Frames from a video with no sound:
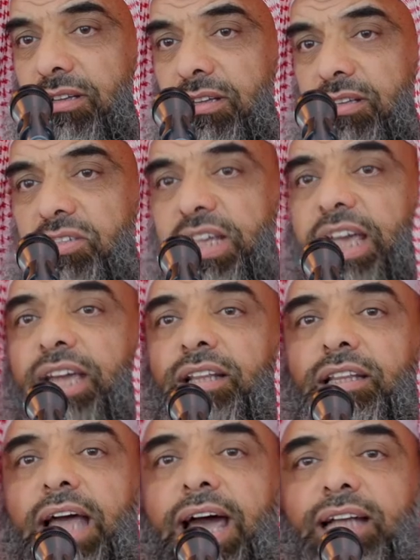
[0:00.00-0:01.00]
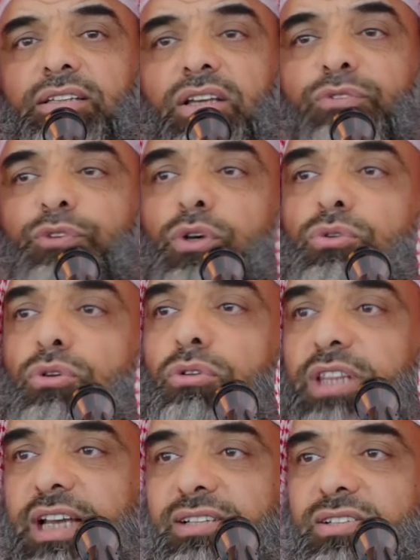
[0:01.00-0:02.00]
saying that if you do
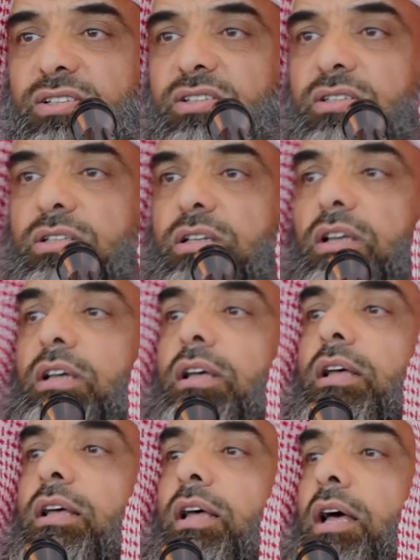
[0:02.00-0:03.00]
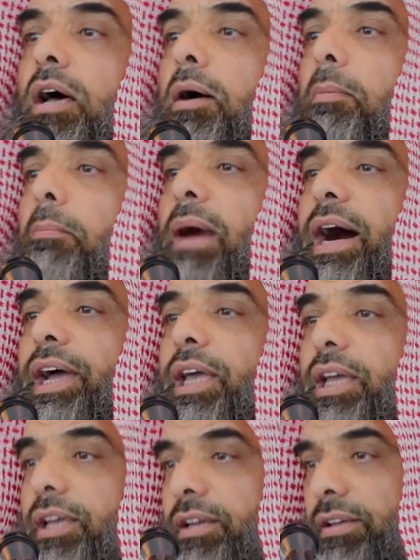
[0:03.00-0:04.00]
this,
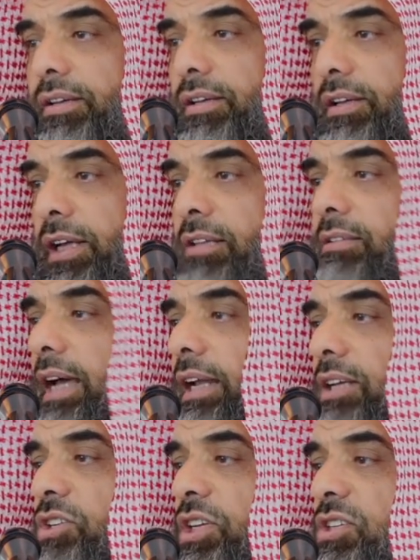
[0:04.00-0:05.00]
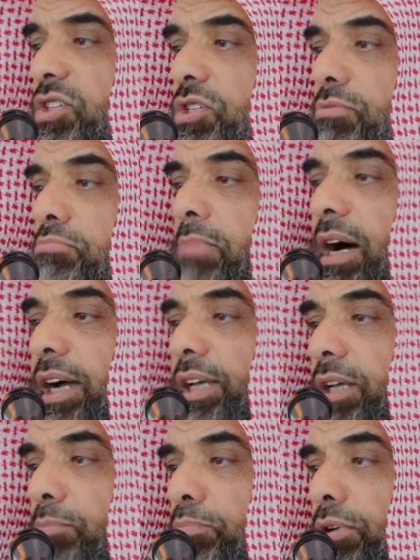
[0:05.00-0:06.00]
my intelligence,
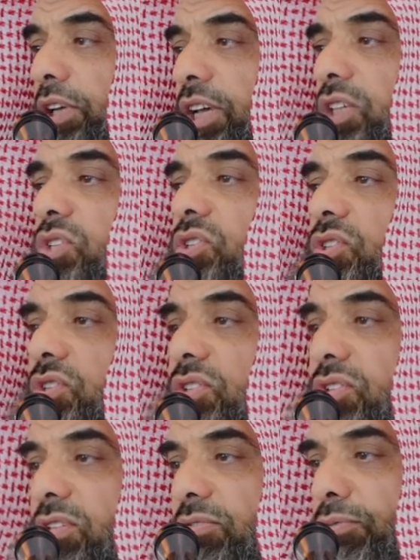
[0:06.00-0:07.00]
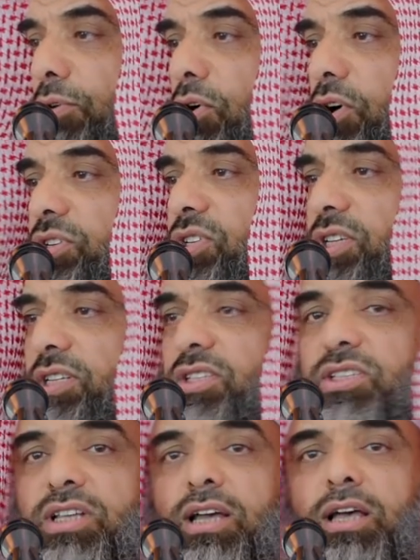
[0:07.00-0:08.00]
my police
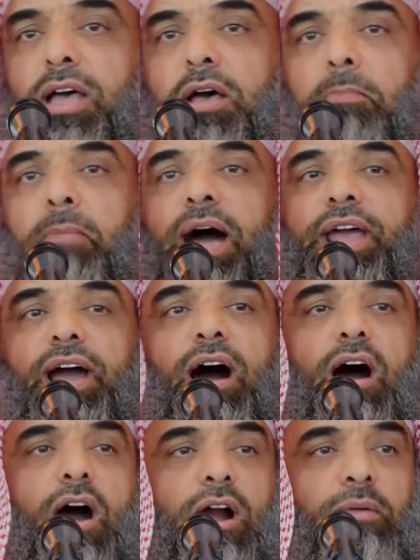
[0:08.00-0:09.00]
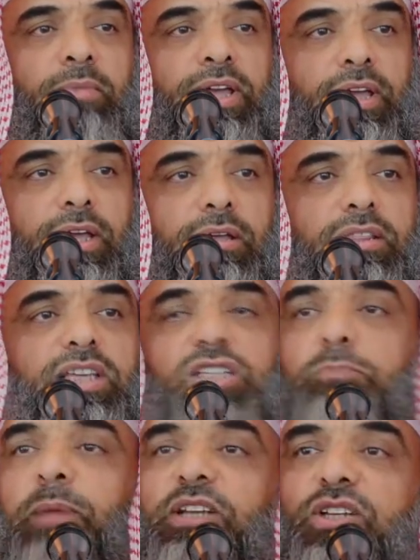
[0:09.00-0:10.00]
forces, my army, the
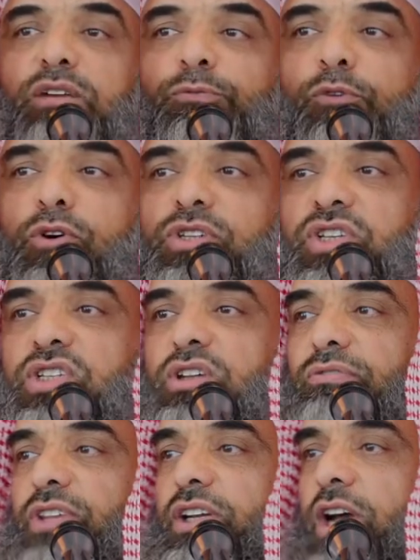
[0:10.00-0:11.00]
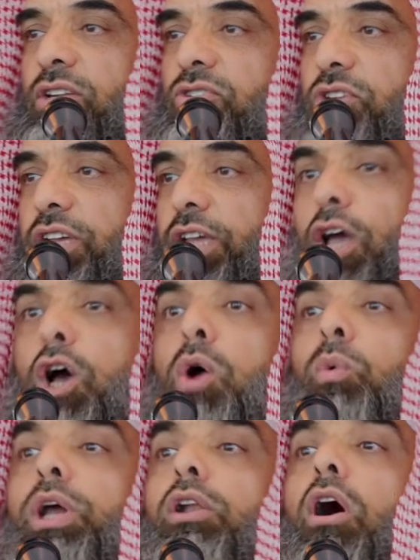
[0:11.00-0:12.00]
special forces of the country
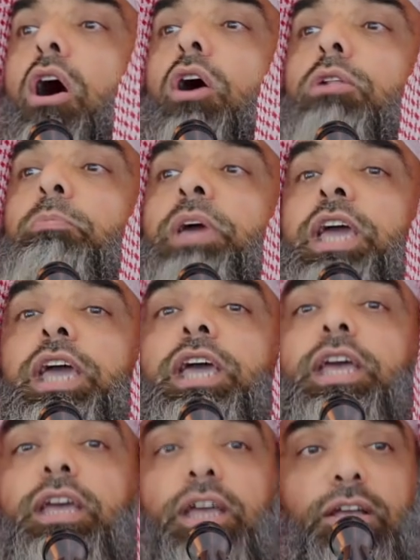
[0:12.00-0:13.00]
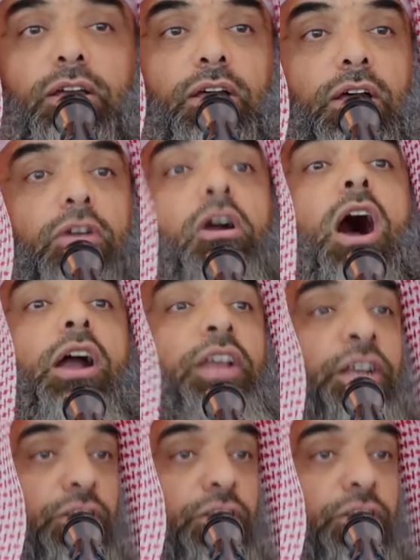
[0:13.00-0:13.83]
will all be guarding